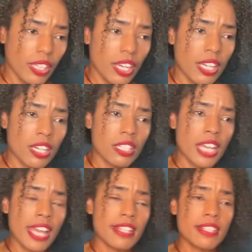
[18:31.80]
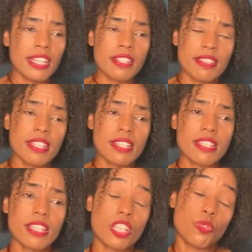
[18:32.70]
uh, and the other thing
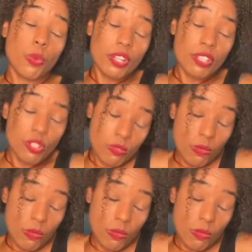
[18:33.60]
is, it's one of the,